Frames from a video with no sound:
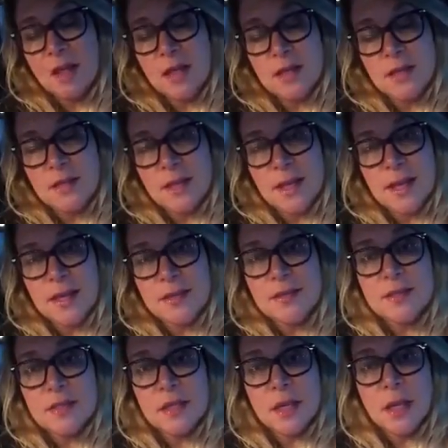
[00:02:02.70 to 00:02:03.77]
in La La
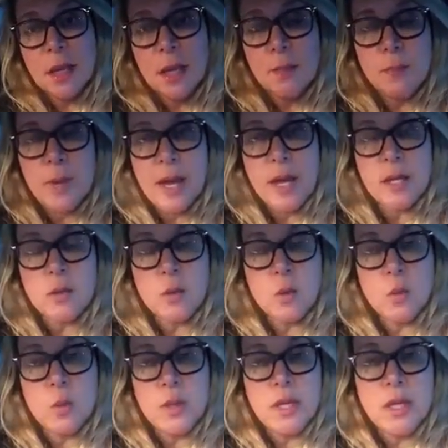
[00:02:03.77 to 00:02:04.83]
Land. But
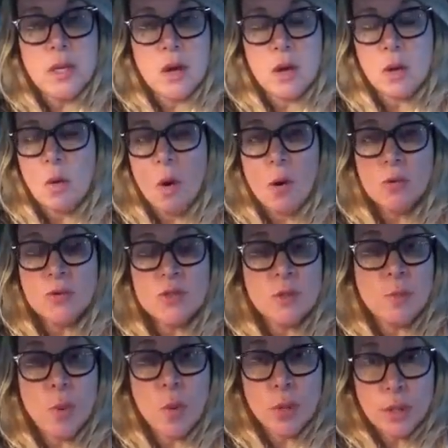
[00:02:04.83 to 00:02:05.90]
we are all
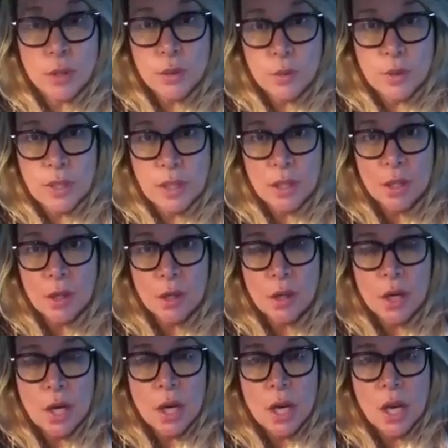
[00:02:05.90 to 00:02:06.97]
supporting you here
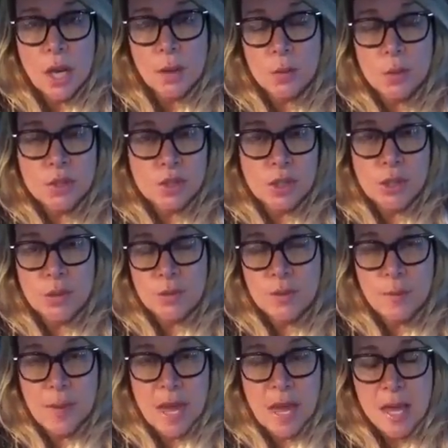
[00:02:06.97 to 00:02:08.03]
and wishing you the
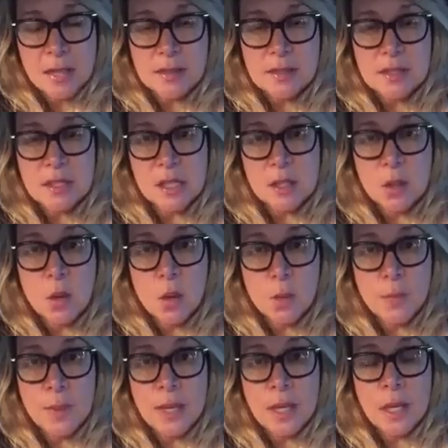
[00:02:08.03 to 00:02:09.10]
best and
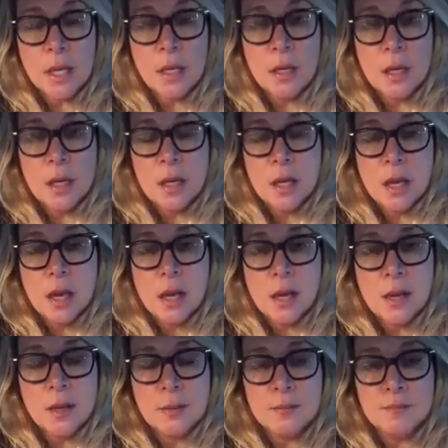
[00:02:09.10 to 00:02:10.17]
hoping
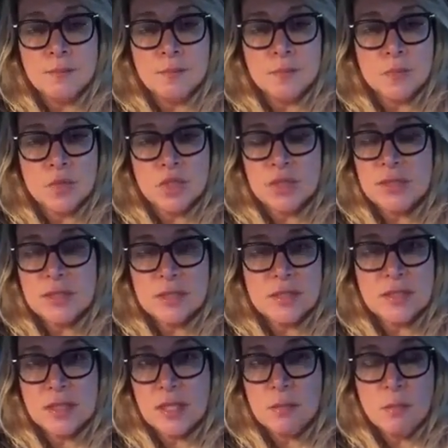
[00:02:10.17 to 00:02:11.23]
um, just to
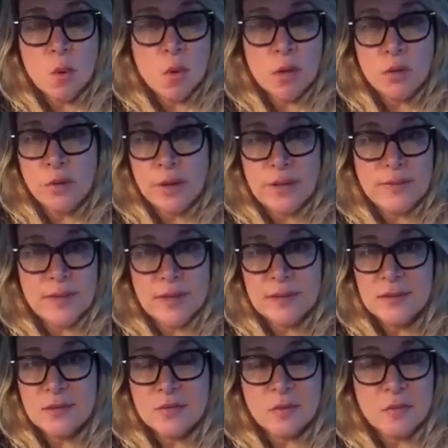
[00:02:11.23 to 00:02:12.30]
see more great
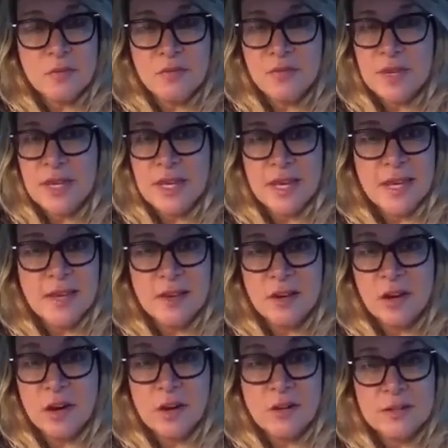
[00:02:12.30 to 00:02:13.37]
things from Fee King,
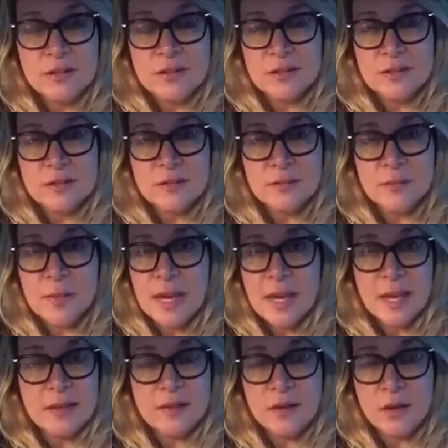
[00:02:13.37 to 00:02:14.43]
girl.
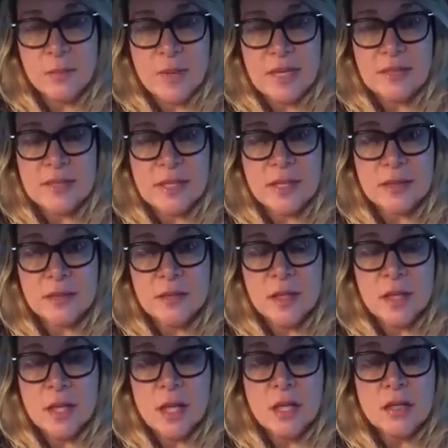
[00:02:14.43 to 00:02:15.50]
Man, you're amazing.
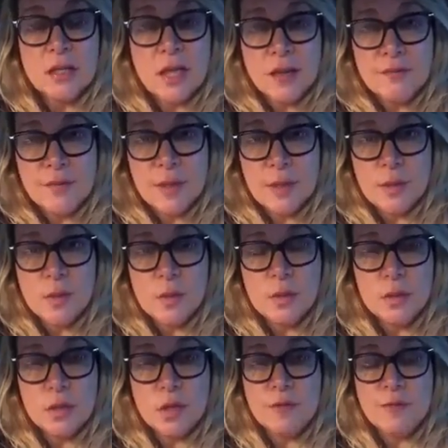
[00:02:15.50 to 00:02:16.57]
Love you.
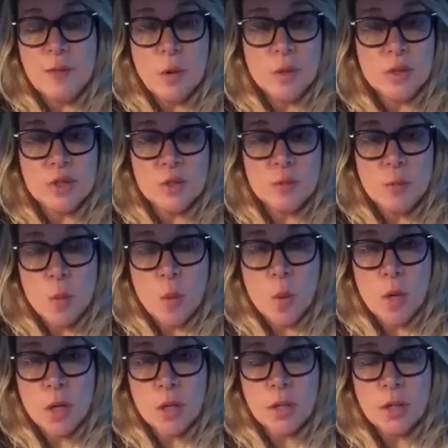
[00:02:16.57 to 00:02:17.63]
Look forward to
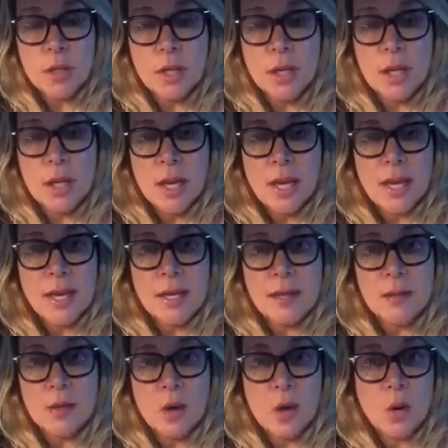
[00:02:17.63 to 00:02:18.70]
more
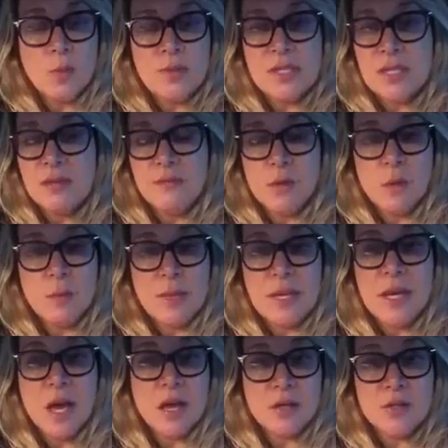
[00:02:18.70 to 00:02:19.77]
and hope to give you a big
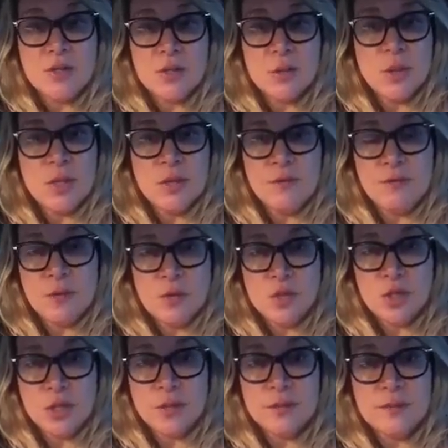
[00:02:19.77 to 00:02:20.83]
hug soon in the
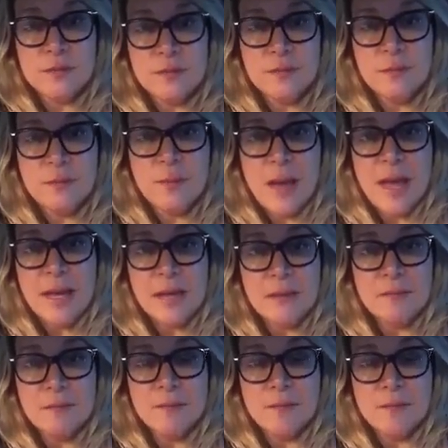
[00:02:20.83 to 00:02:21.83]
future. Bye.